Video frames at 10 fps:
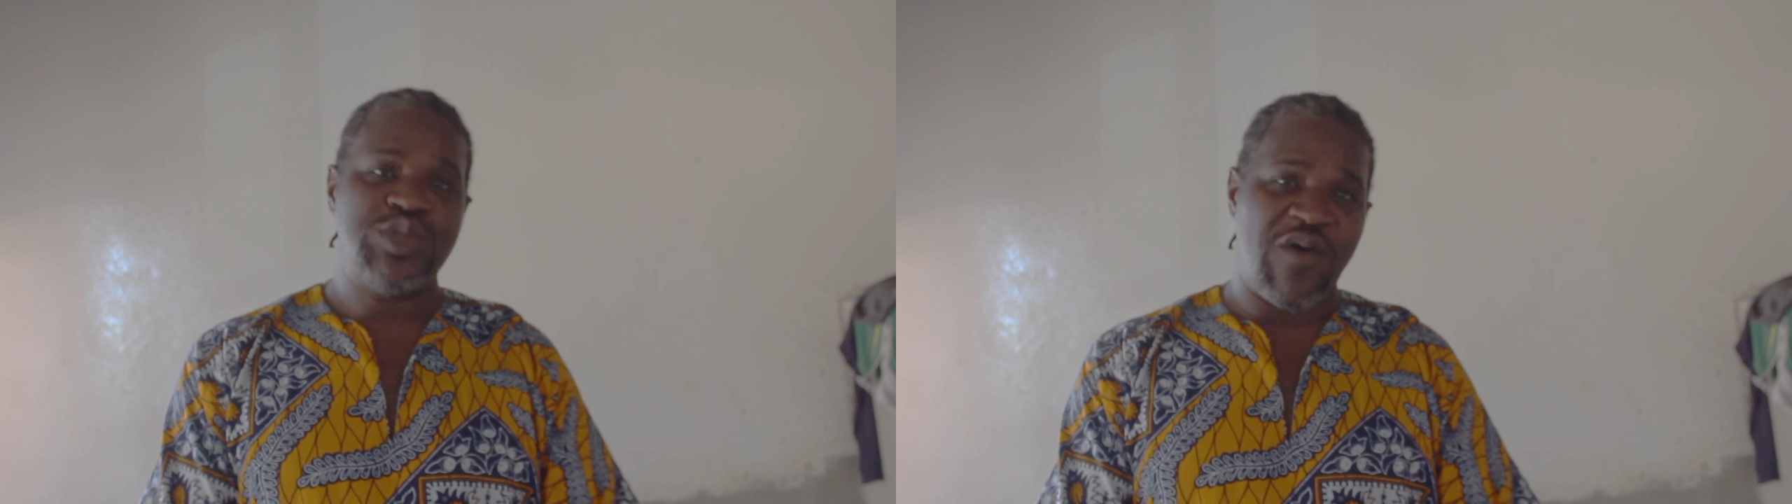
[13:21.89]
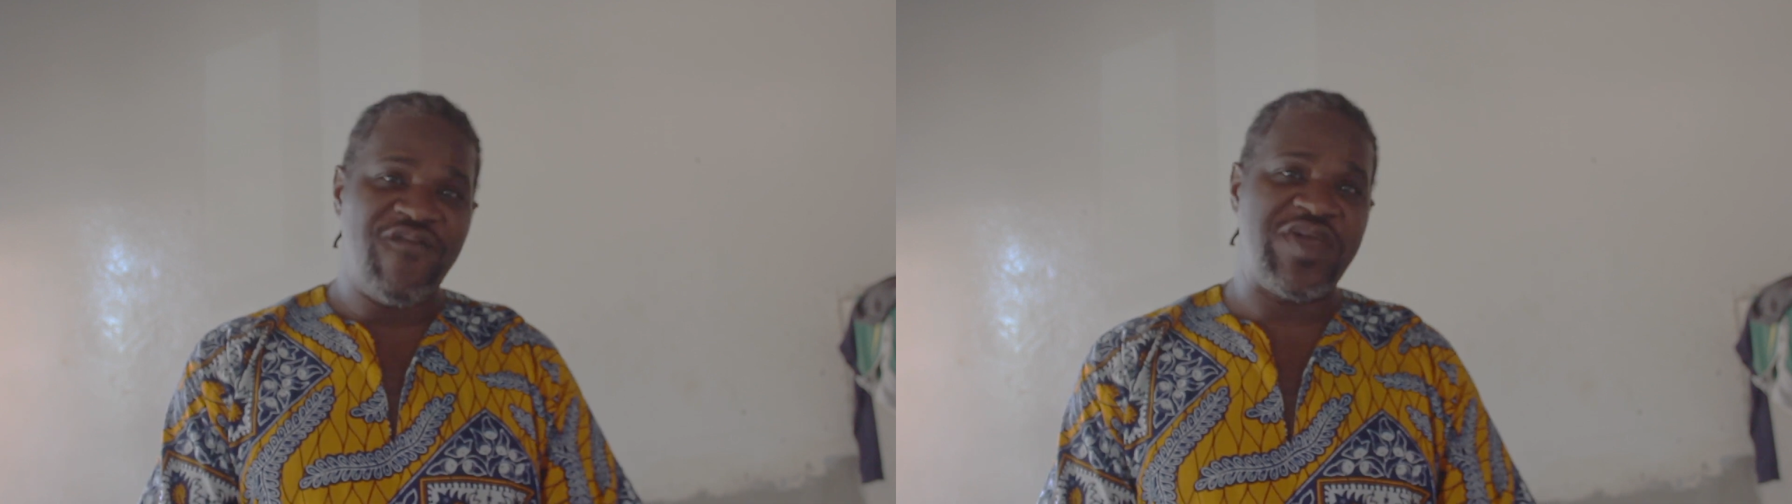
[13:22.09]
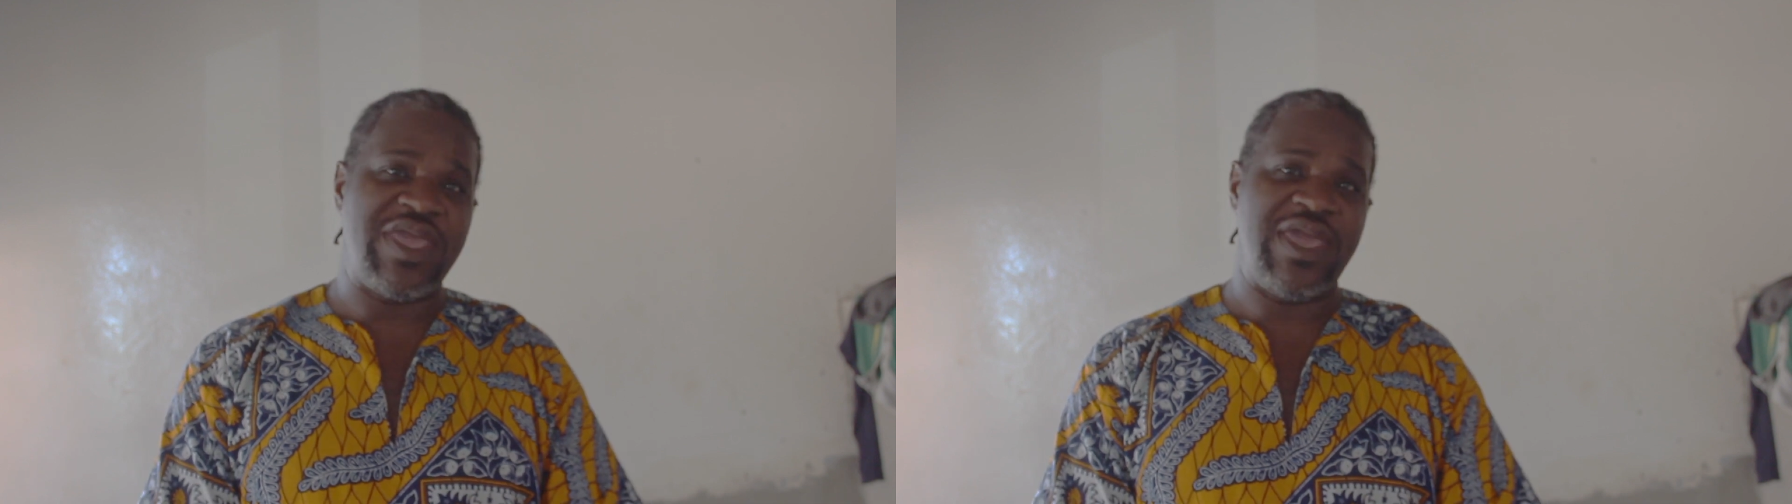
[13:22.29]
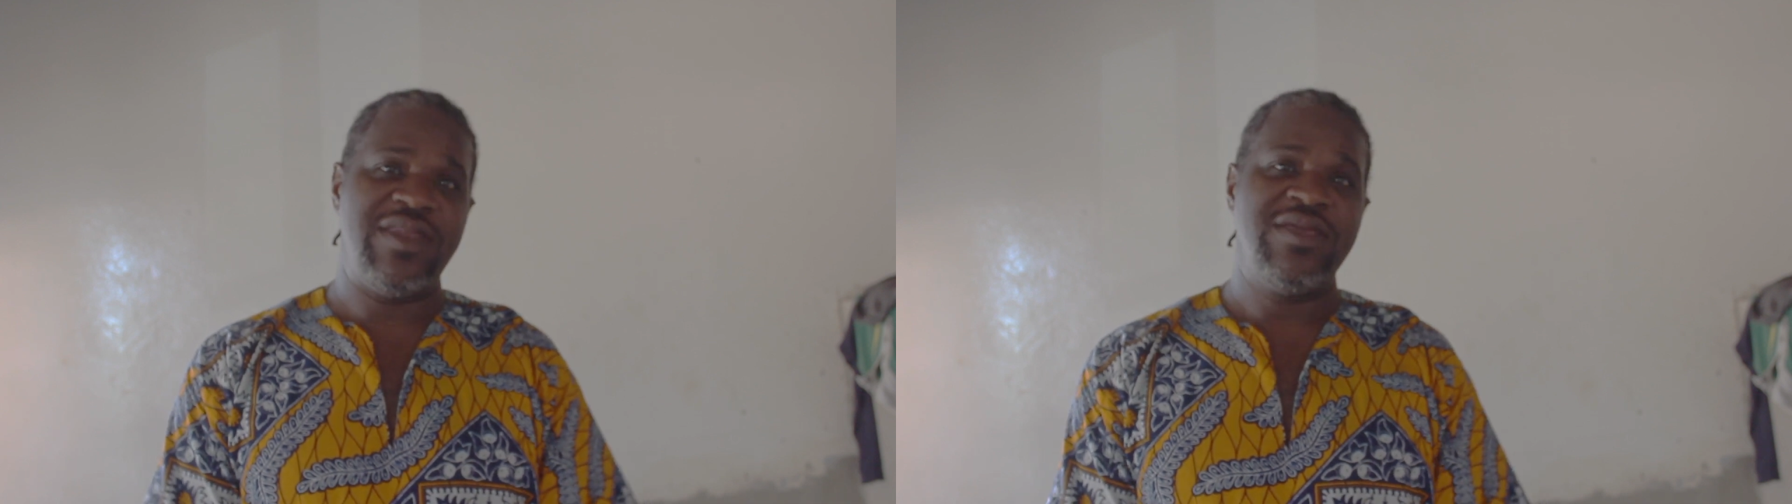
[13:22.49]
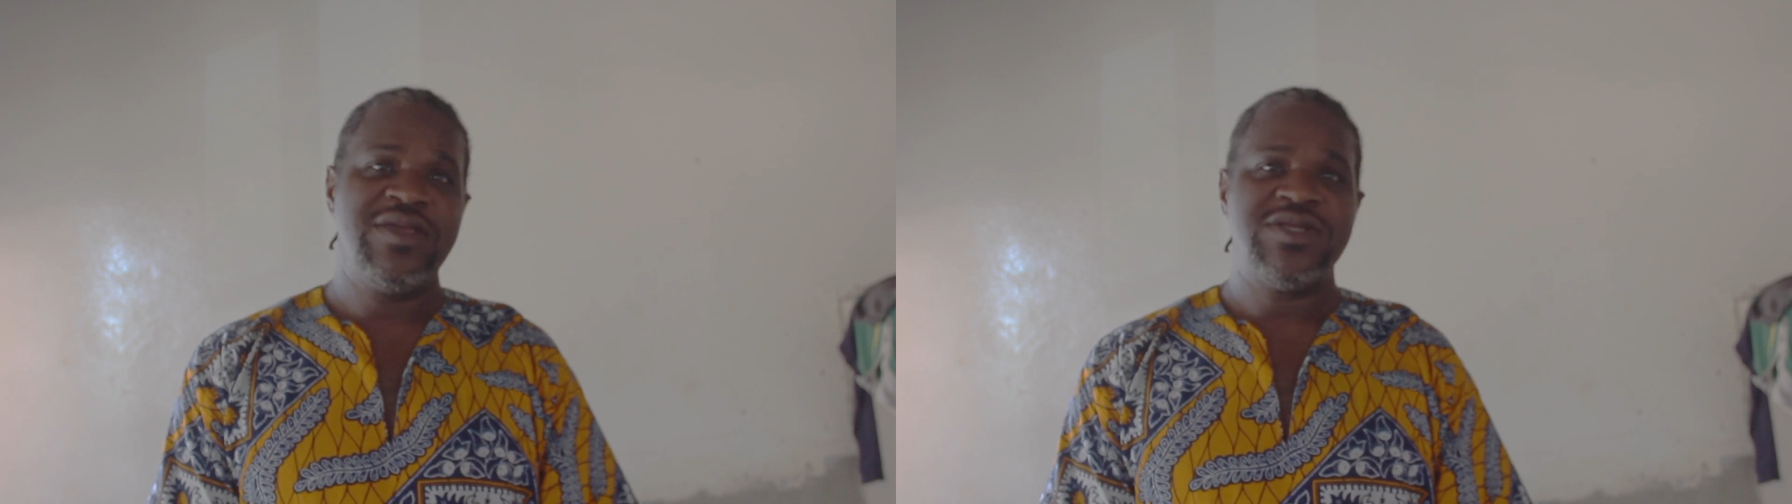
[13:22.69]
don't
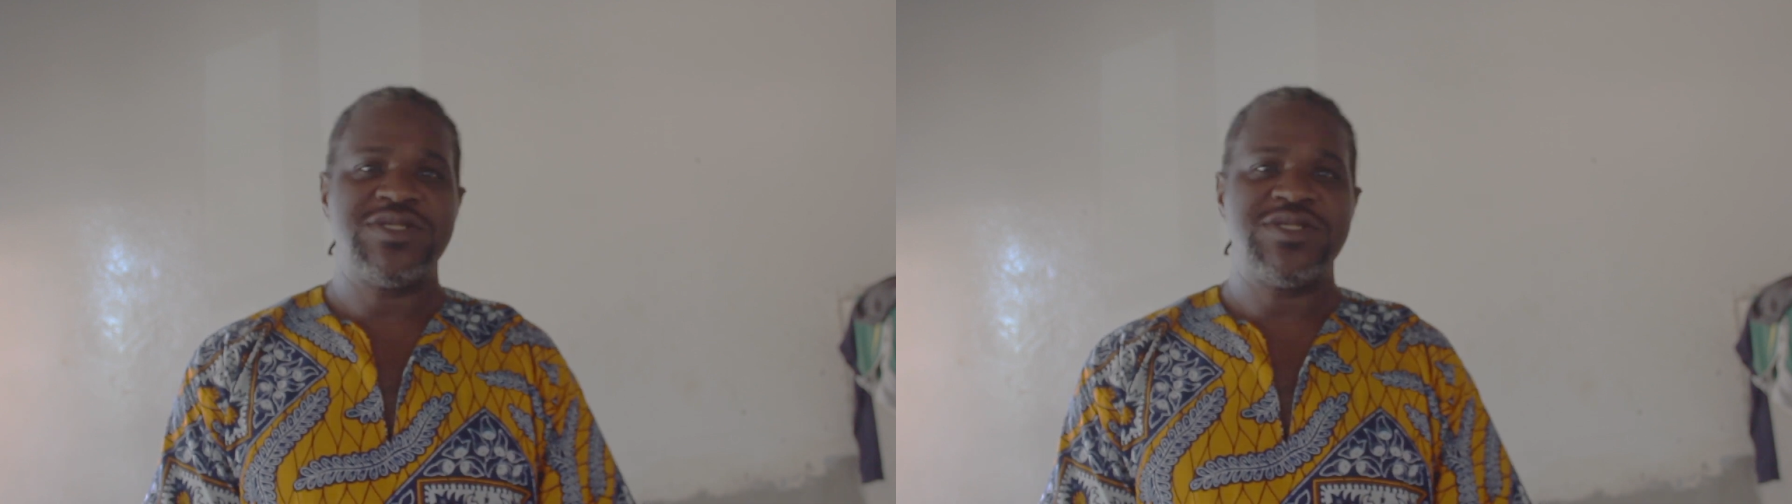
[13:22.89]
forget